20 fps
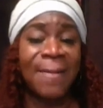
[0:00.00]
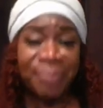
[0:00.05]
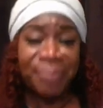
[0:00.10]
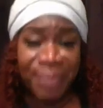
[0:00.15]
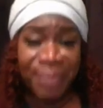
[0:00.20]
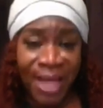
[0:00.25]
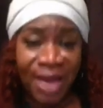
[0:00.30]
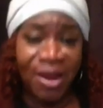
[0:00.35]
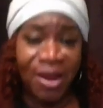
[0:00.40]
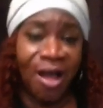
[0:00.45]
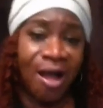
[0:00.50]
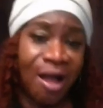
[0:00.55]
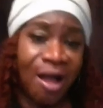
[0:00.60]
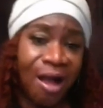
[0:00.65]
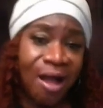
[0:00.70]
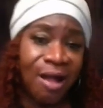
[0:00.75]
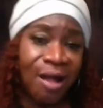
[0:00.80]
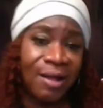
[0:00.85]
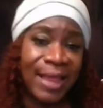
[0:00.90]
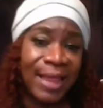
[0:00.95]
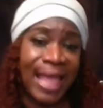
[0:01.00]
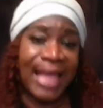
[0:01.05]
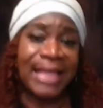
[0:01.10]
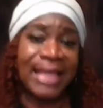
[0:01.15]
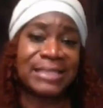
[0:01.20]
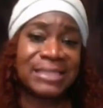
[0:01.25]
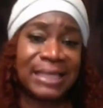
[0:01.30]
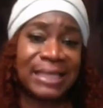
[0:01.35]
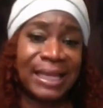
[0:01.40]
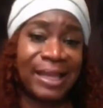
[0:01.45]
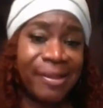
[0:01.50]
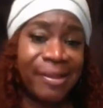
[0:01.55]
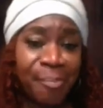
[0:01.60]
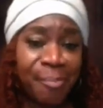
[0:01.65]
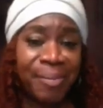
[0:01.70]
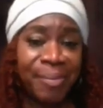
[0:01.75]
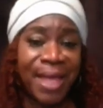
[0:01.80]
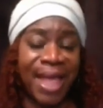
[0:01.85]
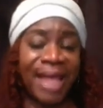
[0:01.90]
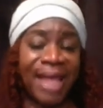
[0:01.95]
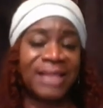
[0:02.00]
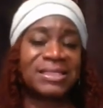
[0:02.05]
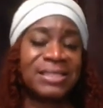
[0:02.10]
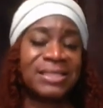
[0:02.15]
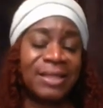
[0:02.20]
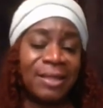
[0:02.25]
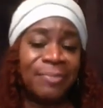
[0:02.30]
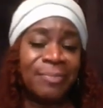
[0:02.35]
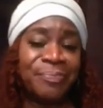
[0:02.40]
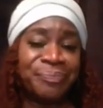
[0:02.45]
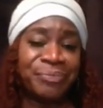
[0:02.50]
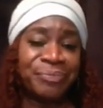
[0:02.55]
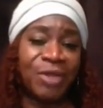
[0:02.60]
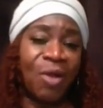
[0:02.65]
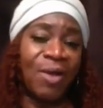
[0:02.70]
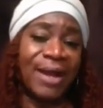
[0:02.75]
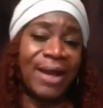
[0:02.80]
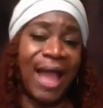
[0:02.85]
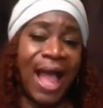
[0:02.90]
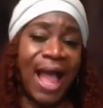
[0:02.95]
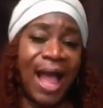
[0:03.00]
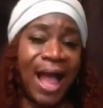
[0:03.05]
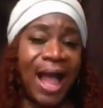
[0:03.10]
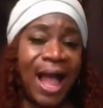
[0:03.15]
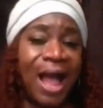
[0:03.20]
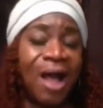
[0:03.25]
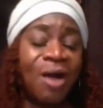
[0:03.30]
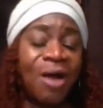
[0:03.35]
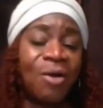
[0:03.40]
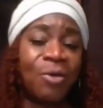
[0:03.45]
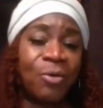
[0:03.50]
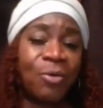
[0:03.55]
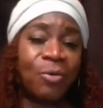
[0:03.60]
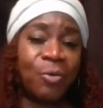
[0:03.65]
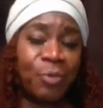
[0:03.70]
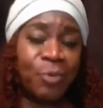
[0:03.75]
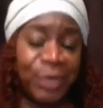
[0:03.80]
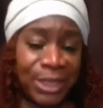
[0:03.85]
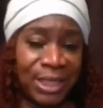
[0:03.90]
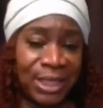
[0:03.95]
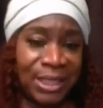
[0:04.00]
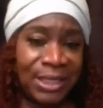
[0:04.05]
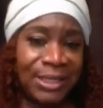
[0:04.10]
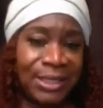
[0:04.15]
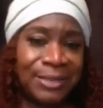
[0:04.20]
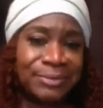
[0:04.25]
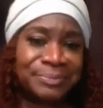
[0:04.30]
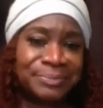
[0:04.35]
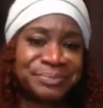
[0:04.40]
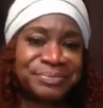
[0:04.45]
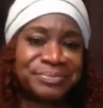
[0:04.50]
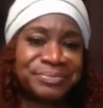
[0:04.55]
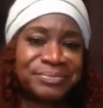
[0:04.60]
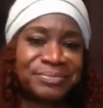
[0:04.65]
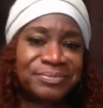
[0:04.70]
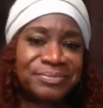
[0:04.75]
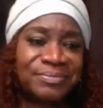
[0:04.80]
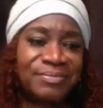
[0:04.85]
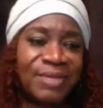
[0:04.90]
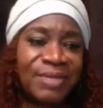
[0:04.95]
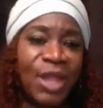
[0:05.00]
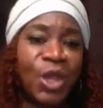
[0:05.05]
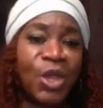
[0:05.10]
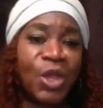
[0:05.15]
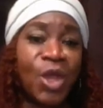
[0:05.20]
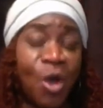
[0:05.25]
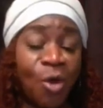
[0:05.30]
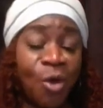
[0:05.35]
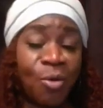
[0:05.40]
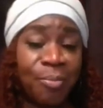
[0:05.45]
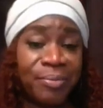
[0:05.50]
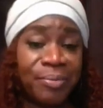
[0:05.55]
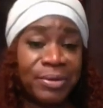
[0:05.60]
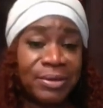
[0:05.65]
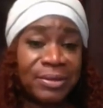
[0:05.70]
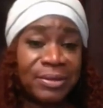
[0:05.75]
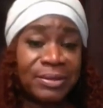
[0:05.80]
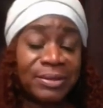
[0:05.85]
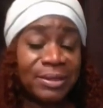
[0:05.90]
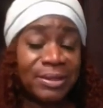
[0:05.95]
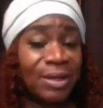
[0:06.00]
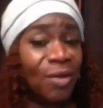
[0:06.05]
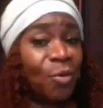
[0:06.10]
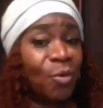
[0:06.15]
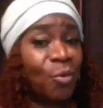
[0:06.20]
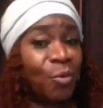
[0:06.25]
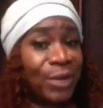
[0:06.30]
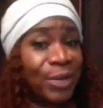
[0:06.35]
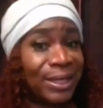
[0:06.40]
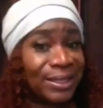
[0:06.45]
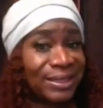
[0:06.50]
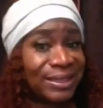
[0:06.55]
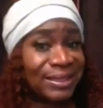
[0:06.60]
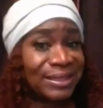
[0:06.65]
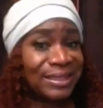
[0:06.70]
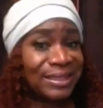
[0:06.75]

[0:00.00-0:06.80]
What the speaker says: That all has an impact on how we cope with